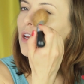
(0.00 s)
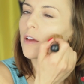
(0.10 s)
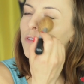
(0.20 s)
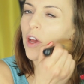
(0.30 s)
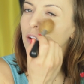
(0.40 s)

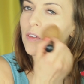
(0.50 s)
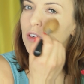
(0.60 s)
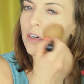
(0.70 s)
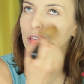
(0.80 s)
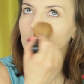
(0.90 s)
If you have
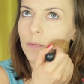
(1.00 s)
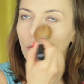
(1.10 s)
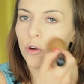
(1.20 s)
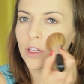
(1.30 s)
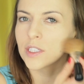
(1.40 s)
an
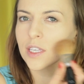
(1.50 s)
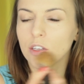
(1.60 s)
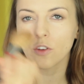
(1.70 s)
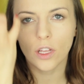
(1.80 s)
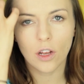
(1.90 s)
oily
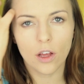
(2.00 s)
skin, you can